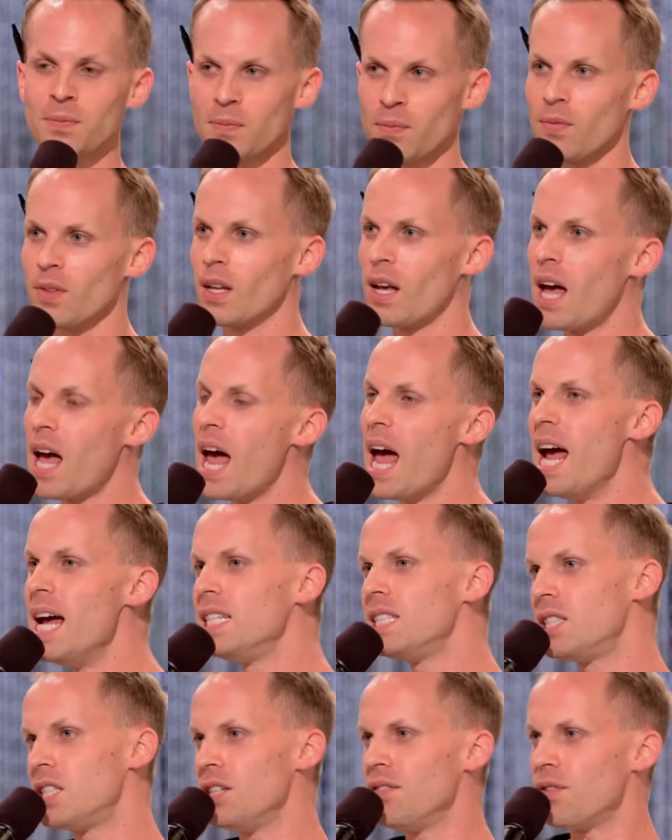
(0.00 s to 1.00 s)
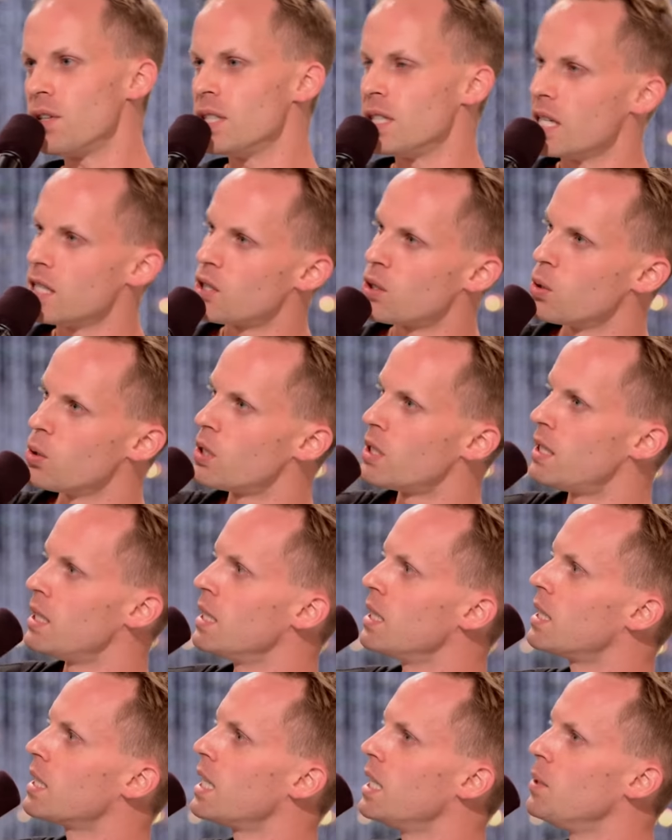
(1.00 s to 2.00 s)
Mm -hmm. as different as those
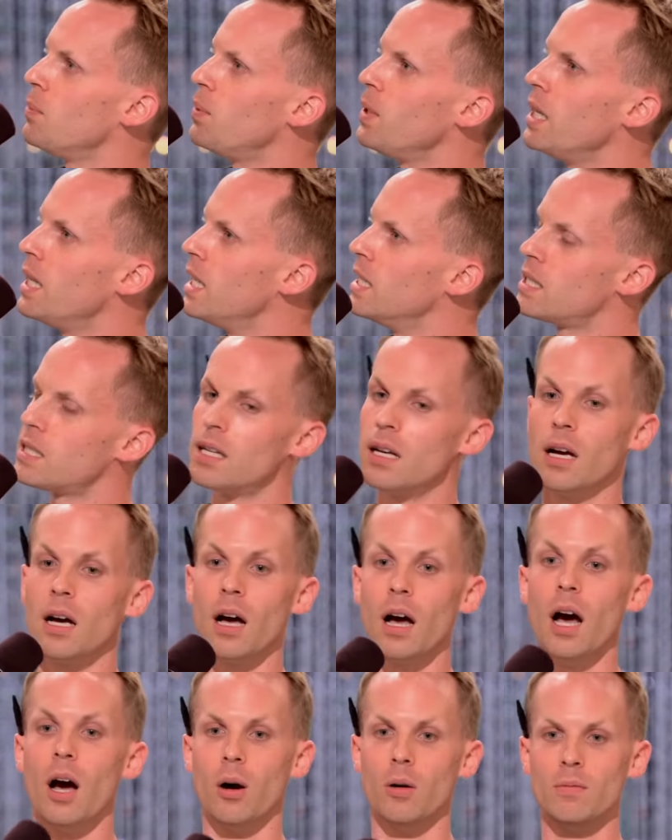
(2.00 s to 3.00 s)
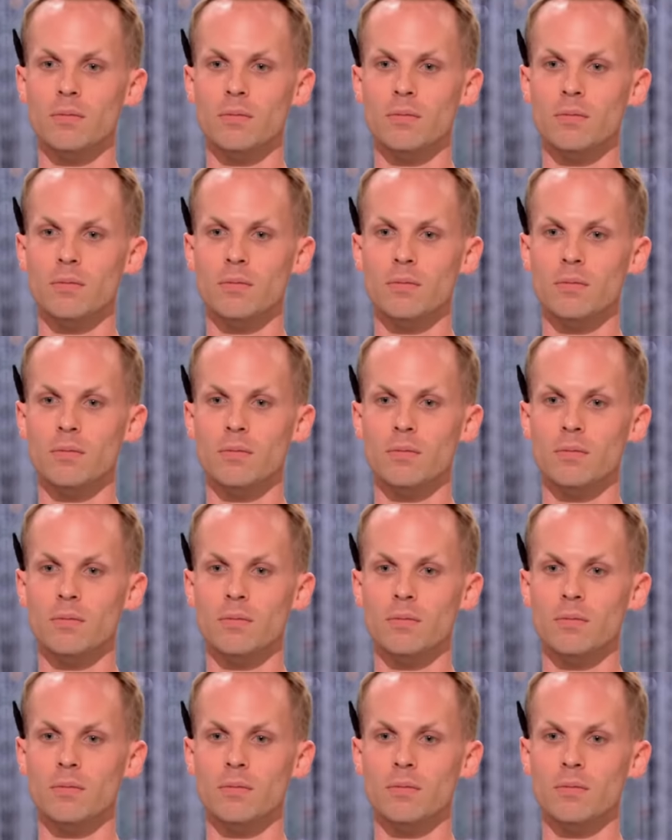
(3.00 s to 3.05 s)
things can be. No, no, I'm just saying, like,